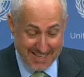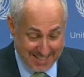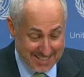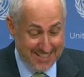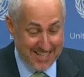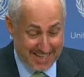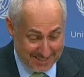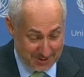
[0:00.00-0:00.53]

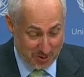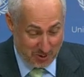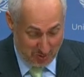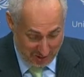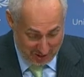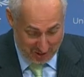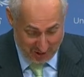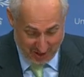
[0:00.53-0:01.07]
That's not the
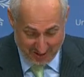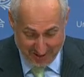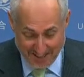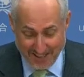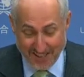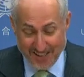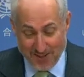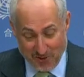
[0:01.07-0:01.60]
question.
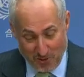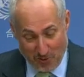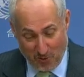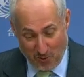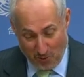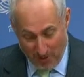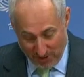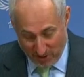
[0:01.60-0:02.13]
The
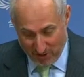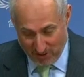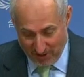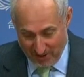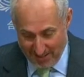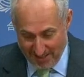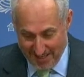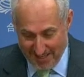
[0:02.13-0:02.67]

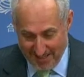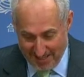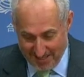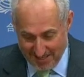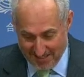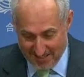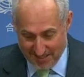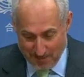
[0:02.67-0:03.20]
question
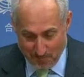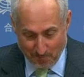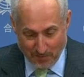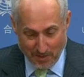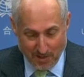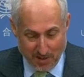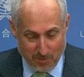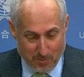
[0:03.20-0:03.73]
is
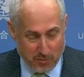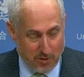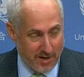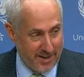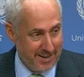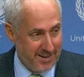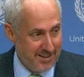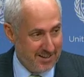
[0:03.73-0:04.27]

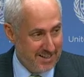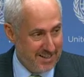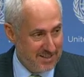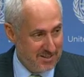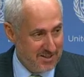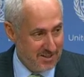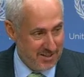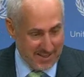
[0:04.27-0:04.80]
Praia
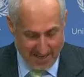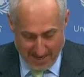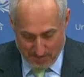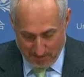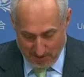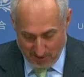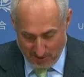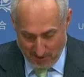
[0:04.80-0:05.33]
is the
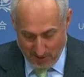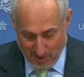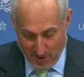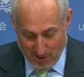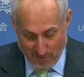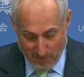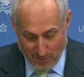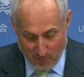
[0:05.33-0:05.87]
capital
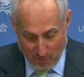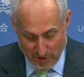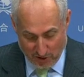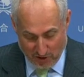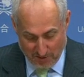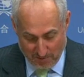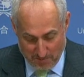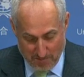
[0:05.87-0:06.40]
of
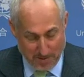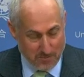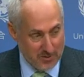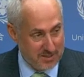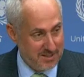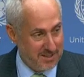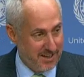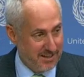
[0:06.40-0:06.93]
which
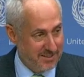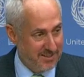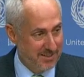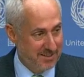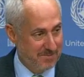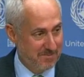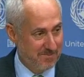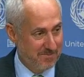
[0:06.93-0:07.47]
member state?